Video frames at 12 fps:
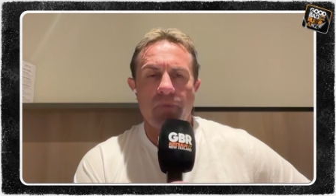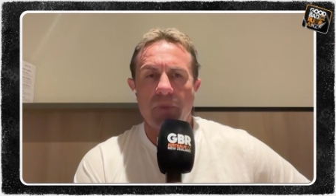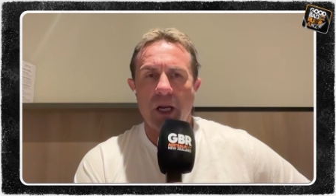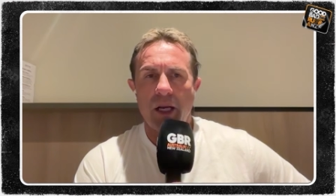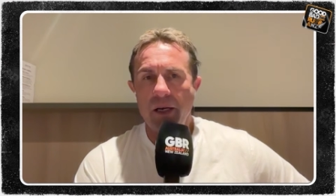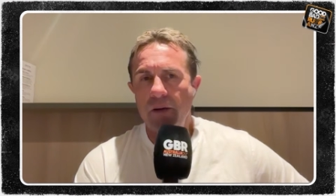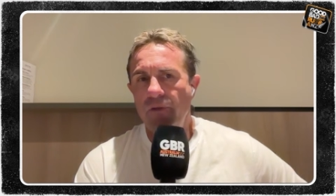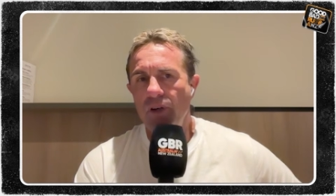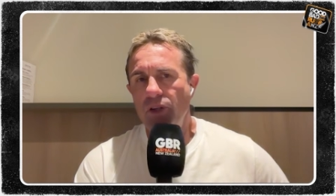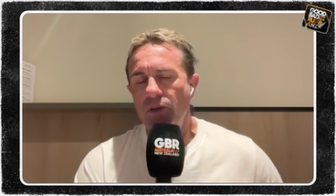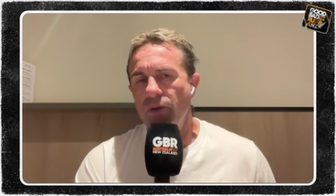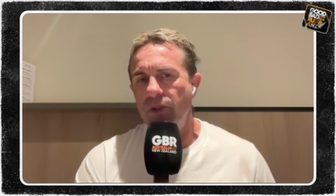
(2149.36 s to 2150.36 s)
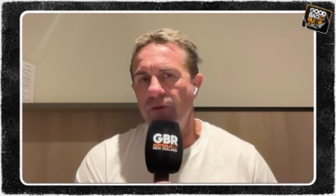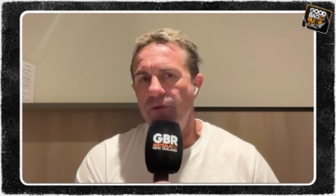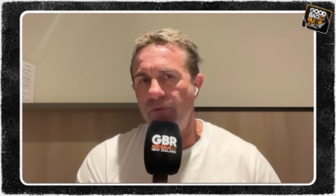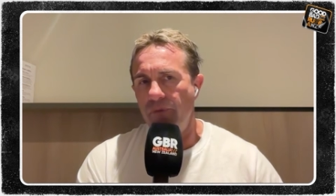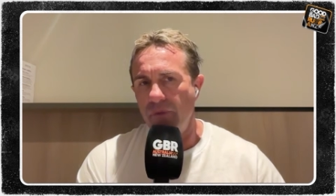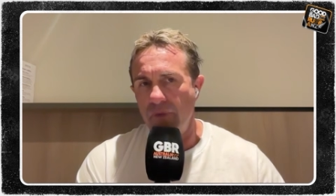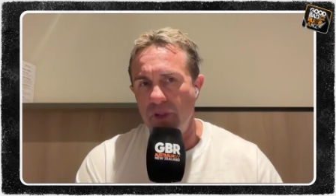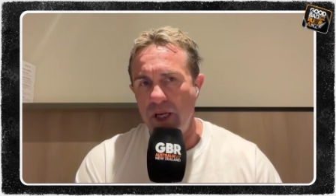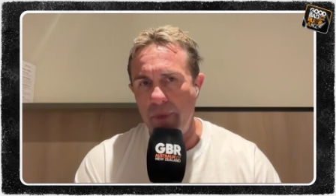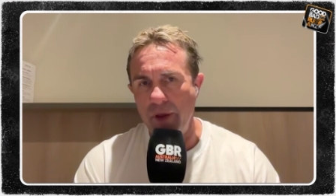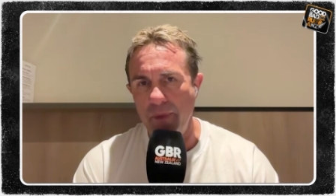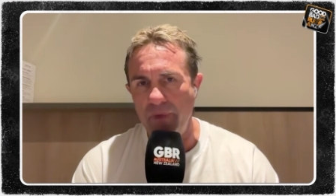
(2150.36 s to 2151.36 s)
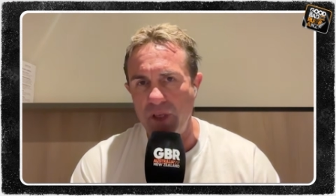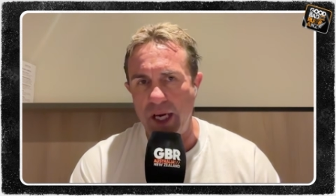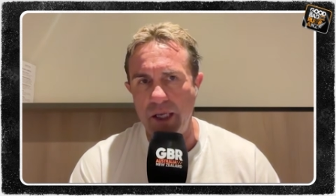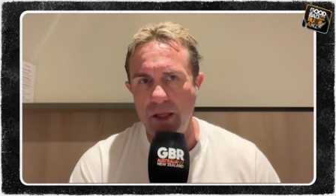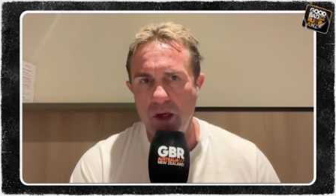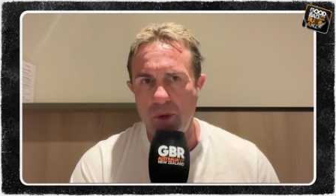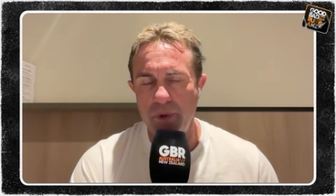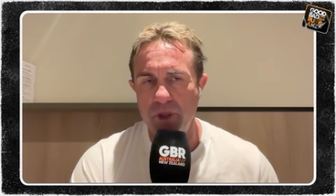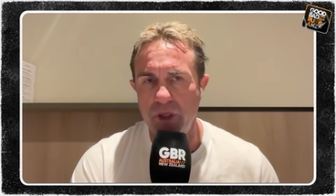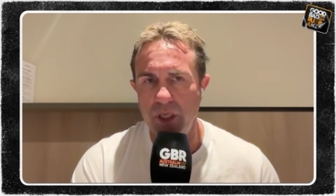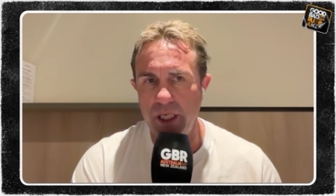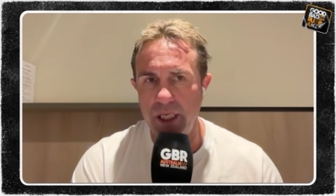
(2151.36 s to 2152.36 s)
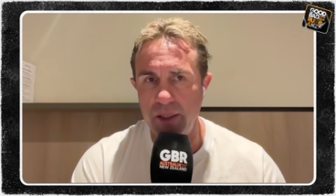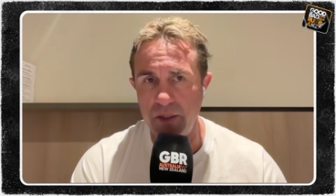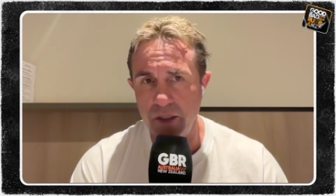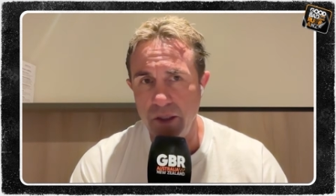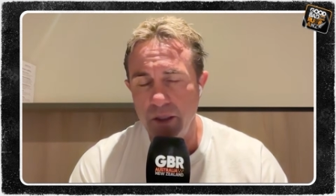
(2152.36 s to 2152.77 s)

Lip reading: Like individuals, some of them have taken the opportunities,